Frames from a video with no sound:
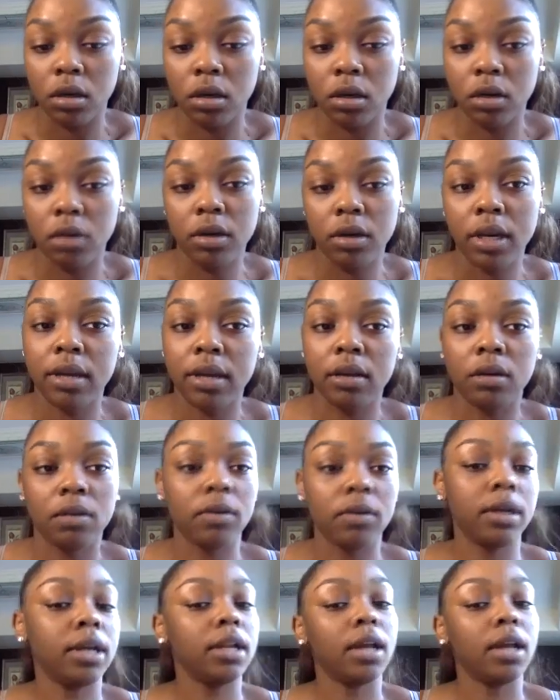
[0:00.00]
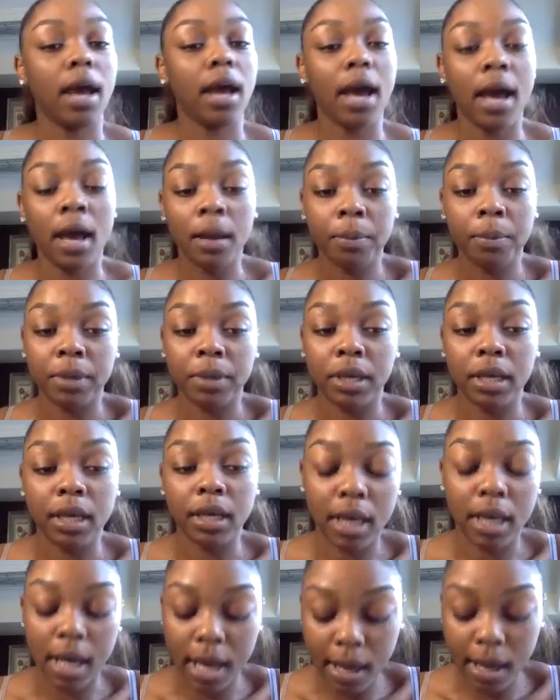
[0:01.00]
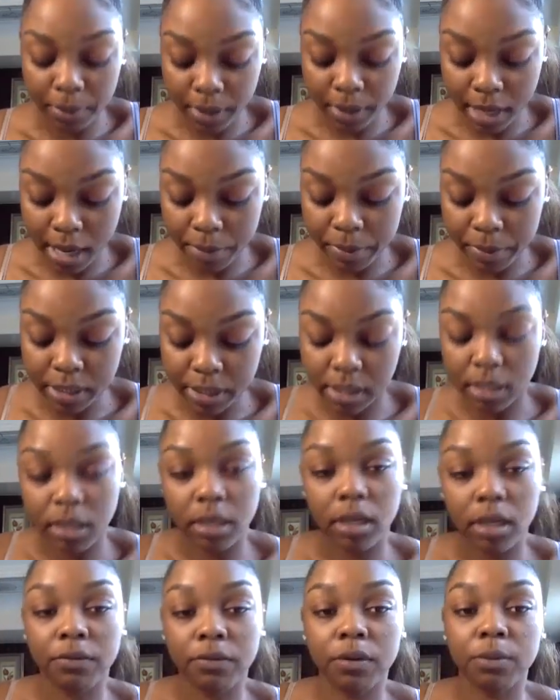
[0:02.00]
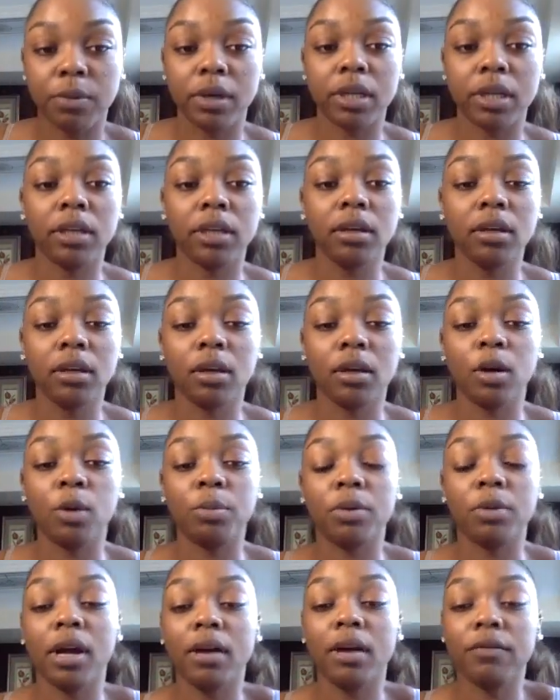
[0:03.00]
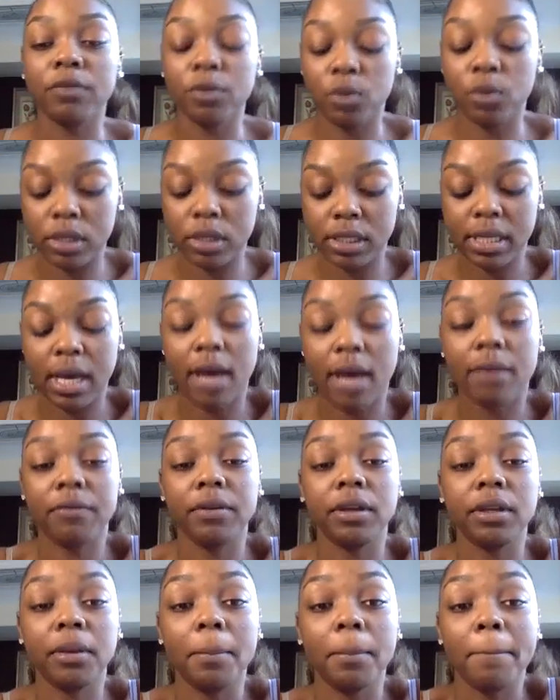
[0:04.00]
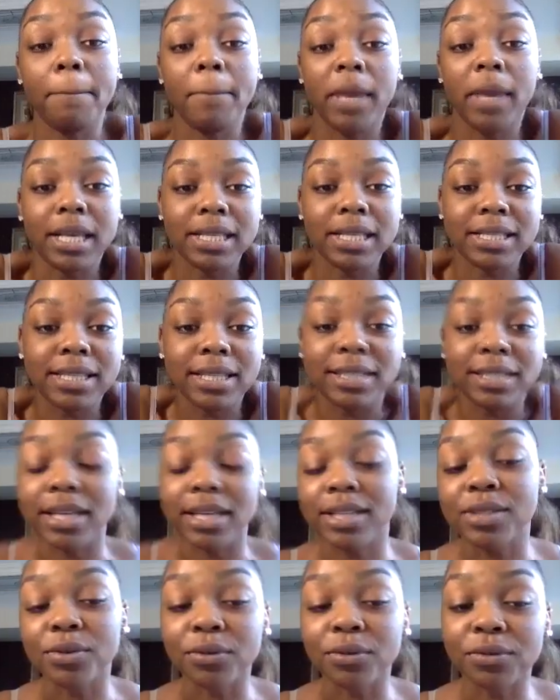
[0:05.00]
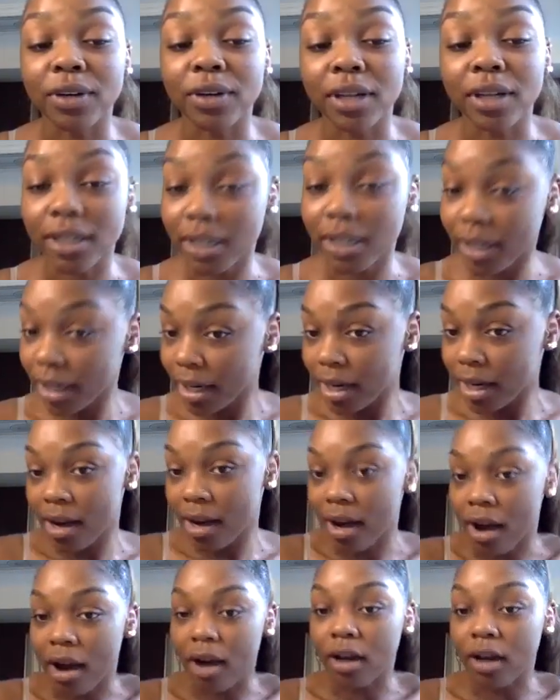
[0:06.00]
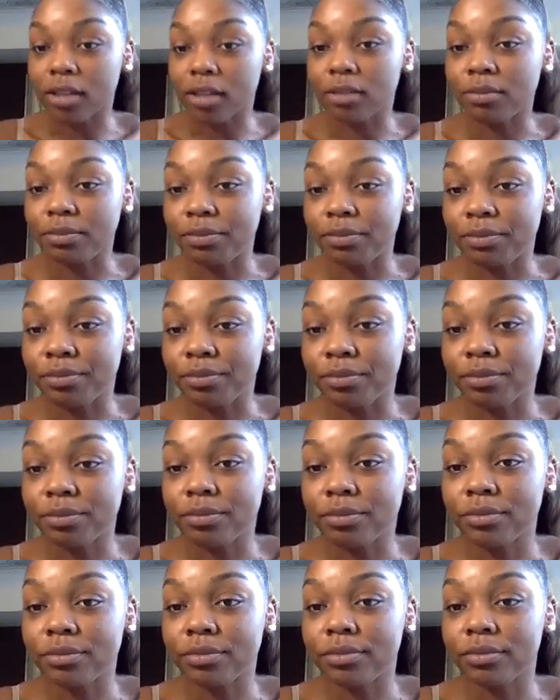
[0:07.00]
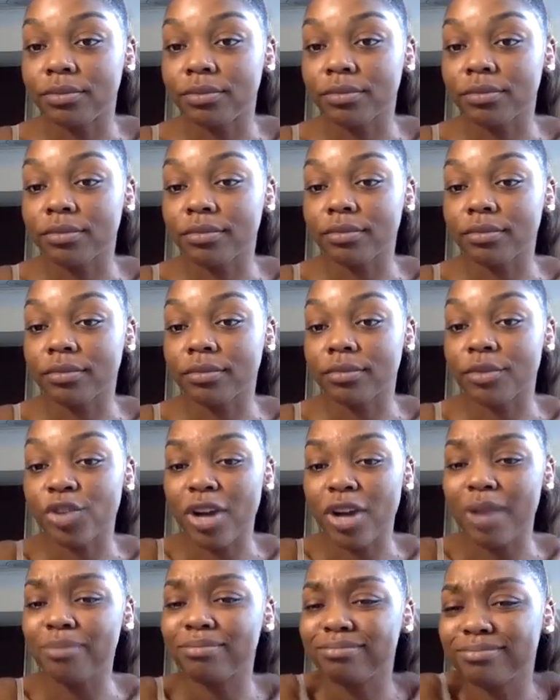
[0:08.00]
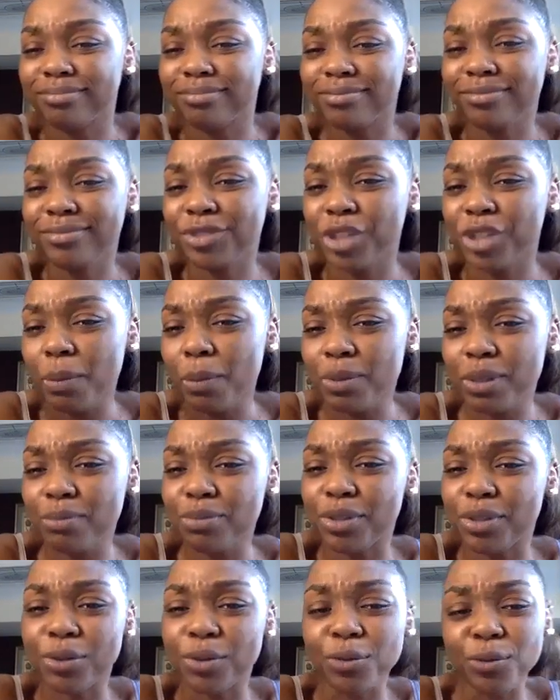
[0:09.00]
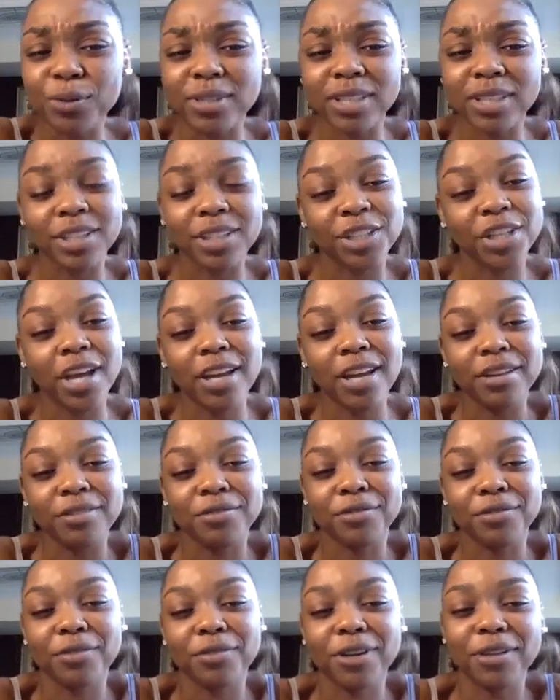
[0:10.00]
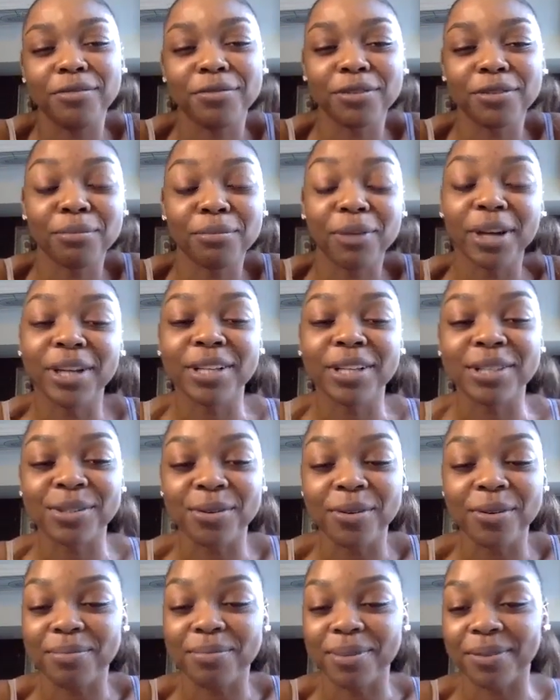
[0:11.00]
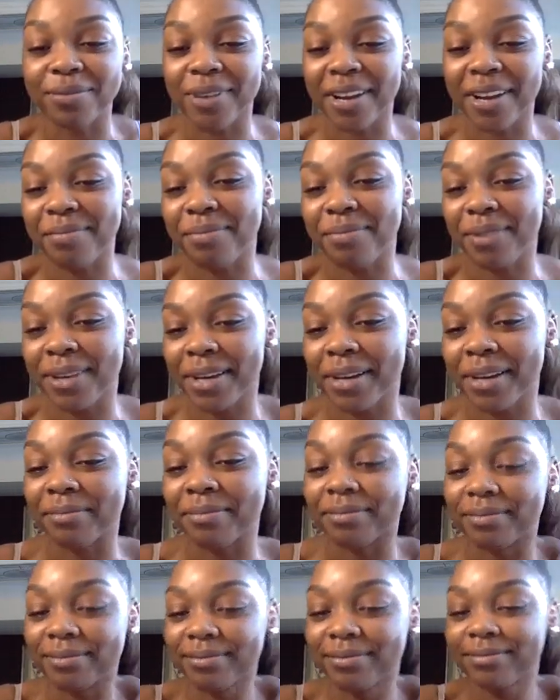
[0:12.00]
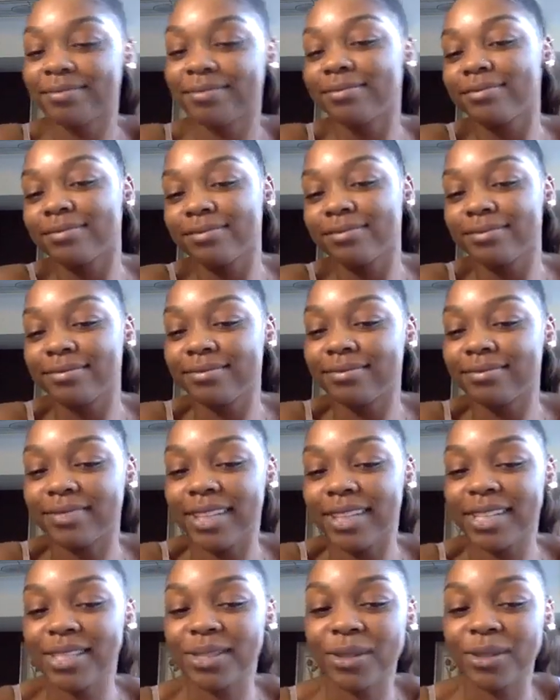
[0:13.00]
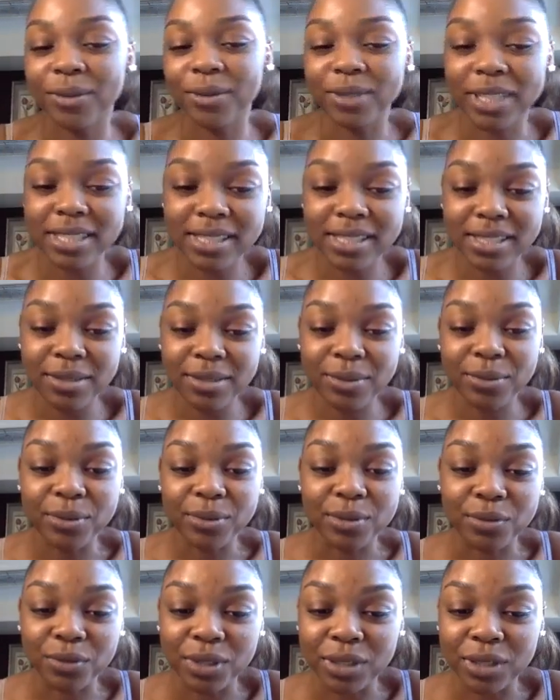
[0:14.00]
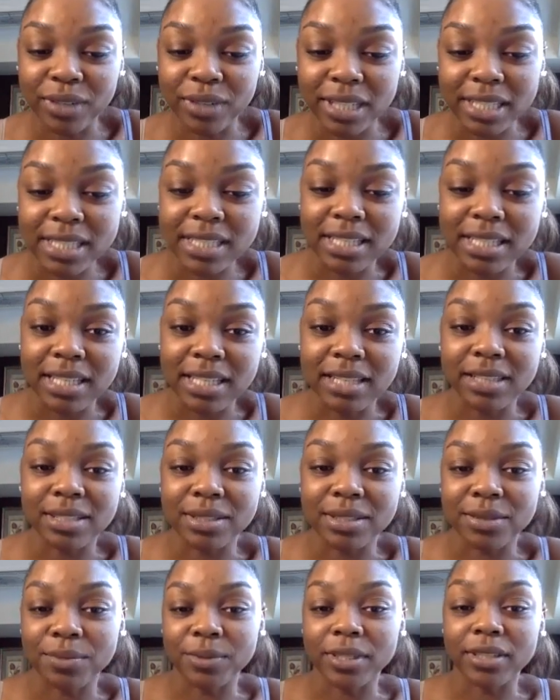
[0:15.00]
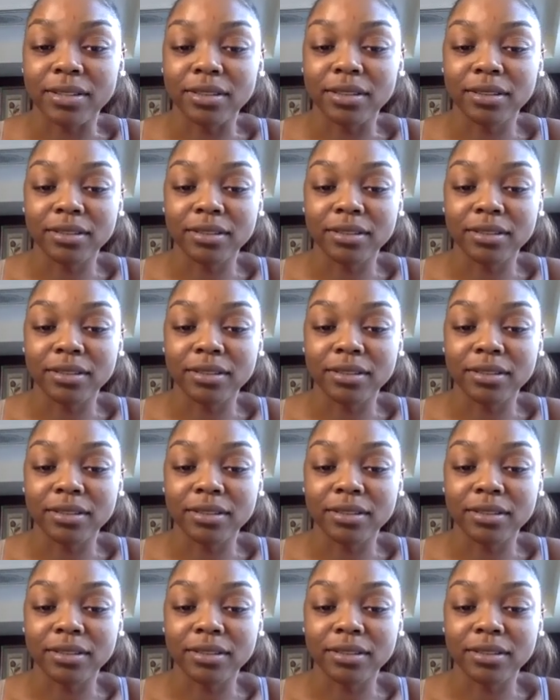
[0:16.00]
All right, all right. Happy, happy, happy Sunday, everybody. Hope everyone's having an amazing day so far. Um, drop, drop some twos in the chat if you're ready for the market to open 5 p.m. Let's go. Let's see who's really ready to eat this week.